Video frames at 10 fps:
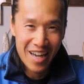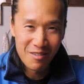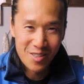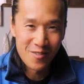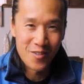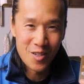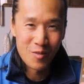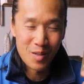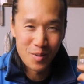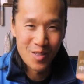I was the first
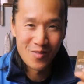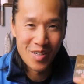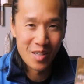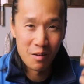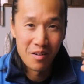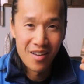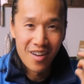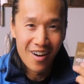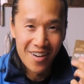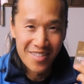one to post a video
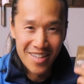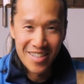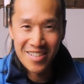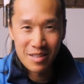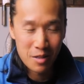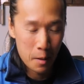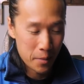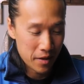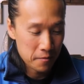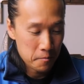on this
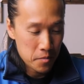topic.